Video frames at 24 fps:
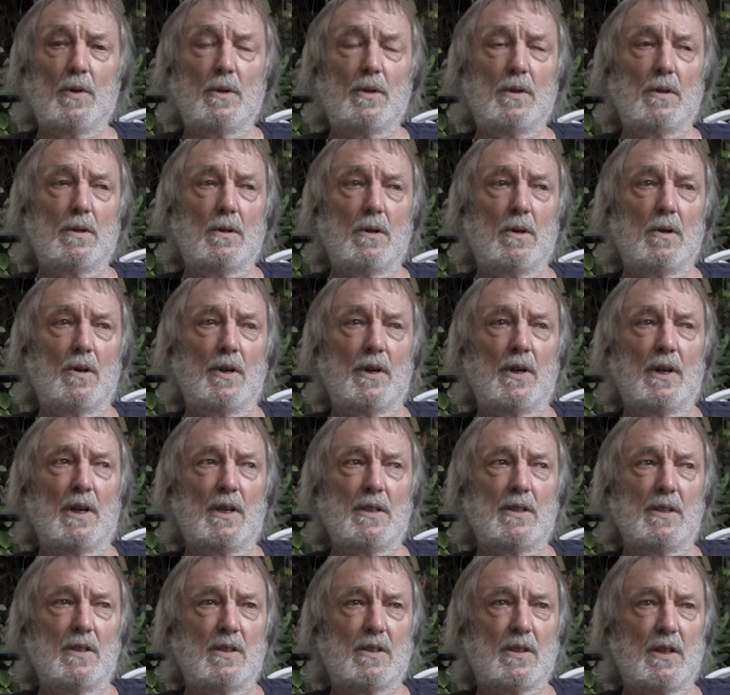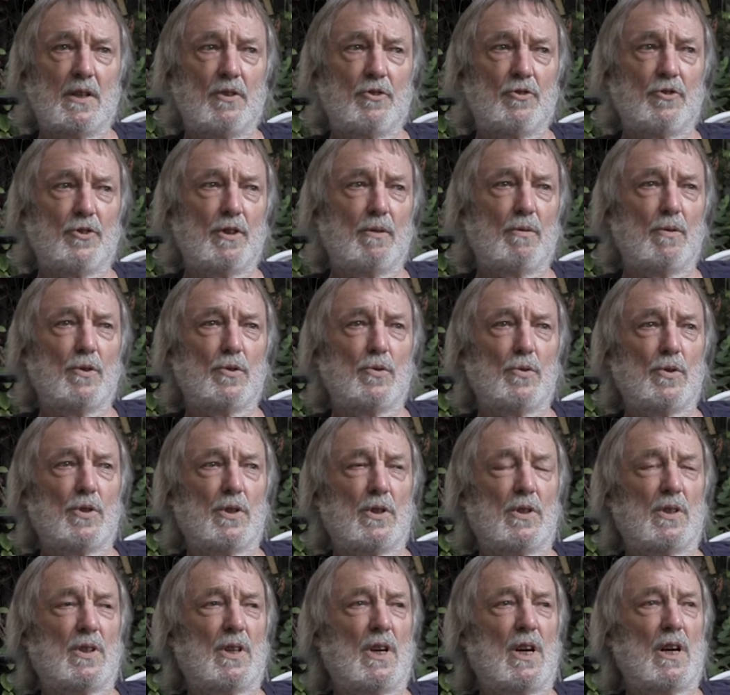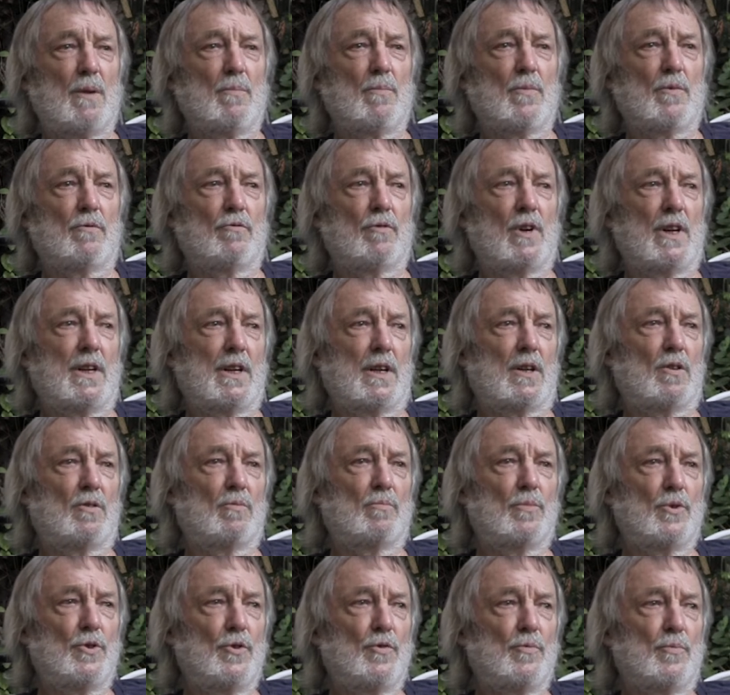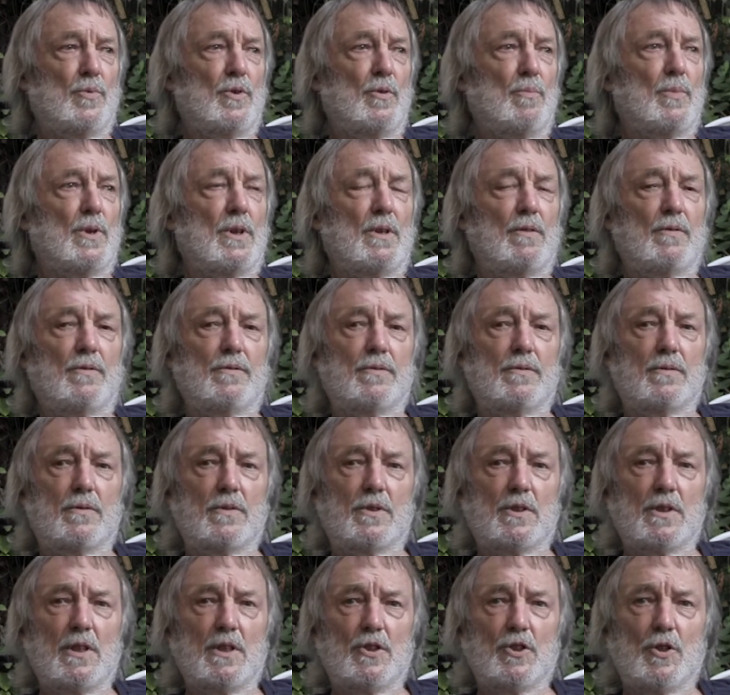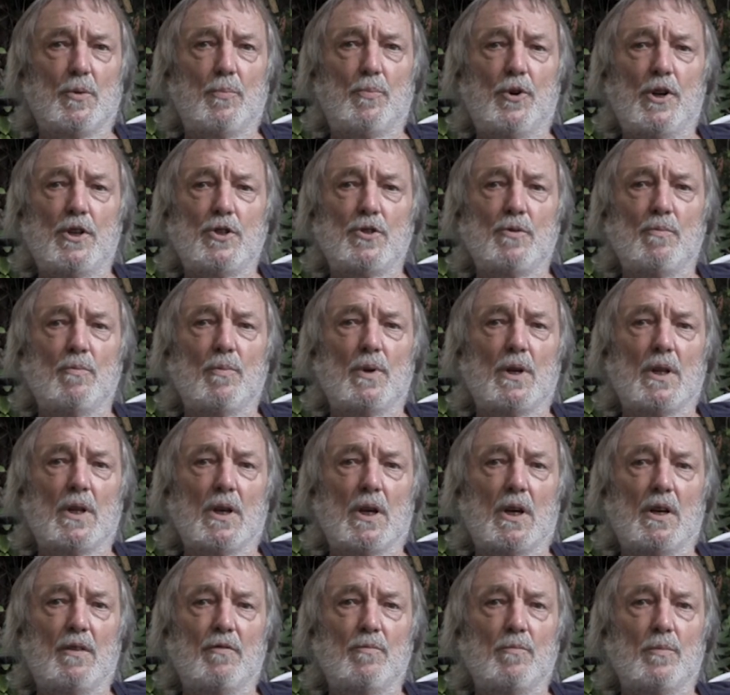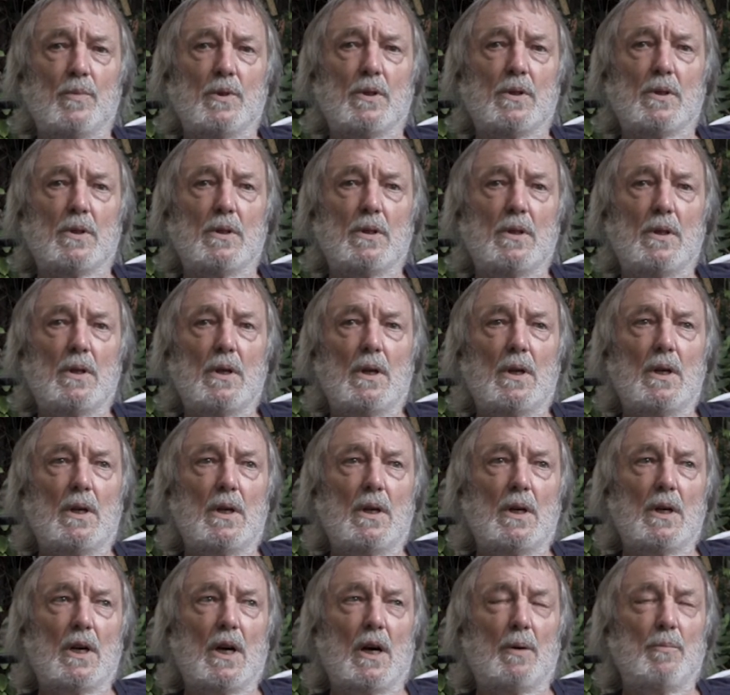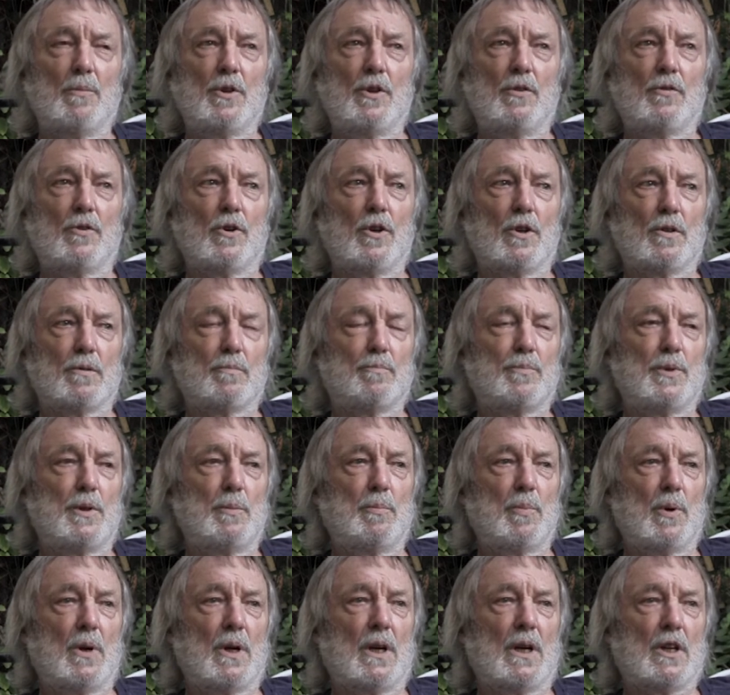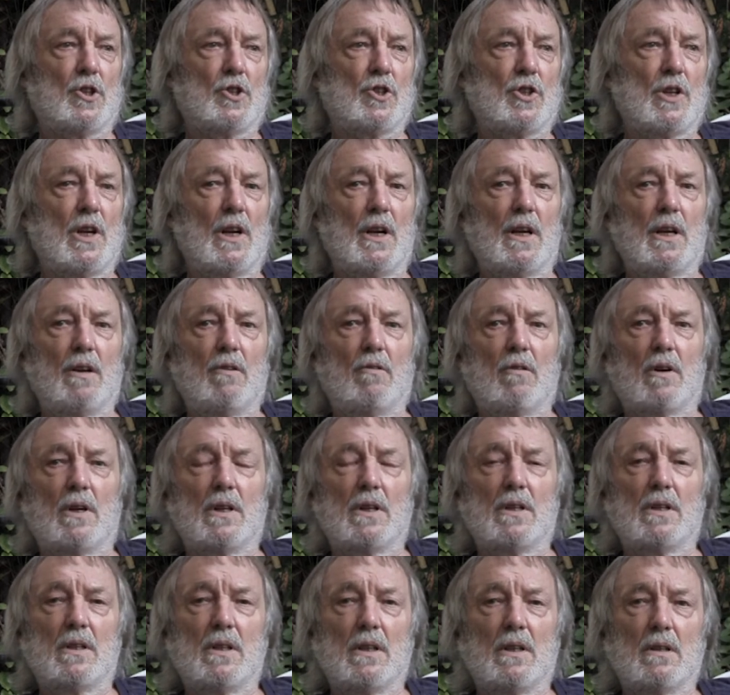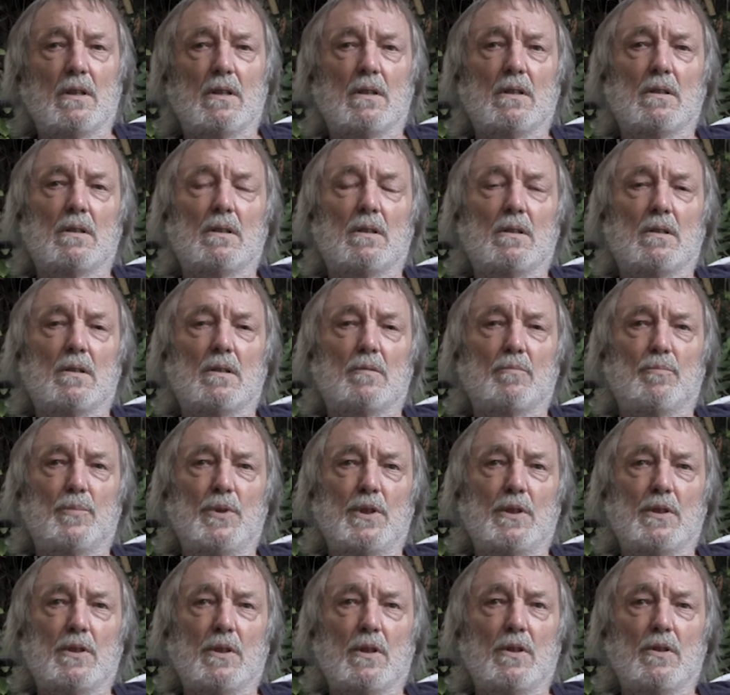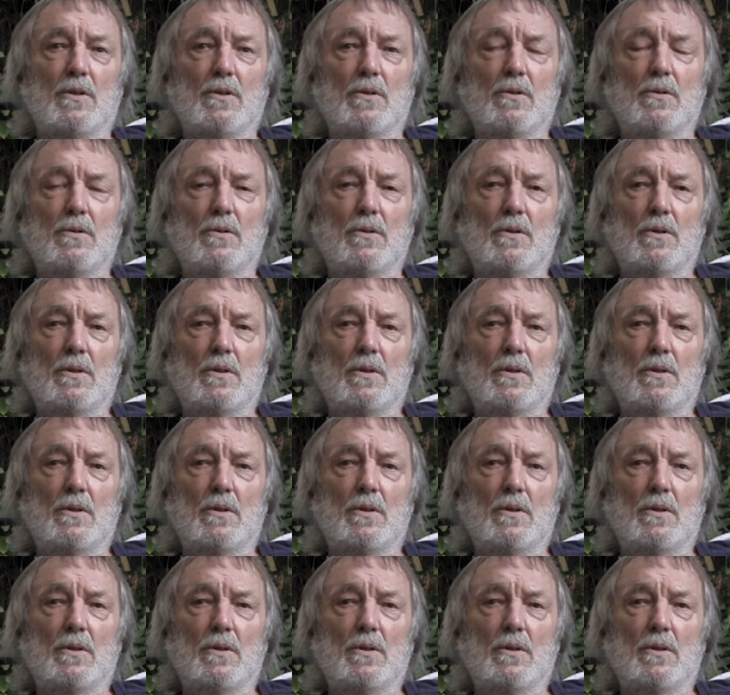in the early 19th century, which was a time of radical movement, but of such oppression by the government. I mean, you've got people like Shelley writing on Peterloo,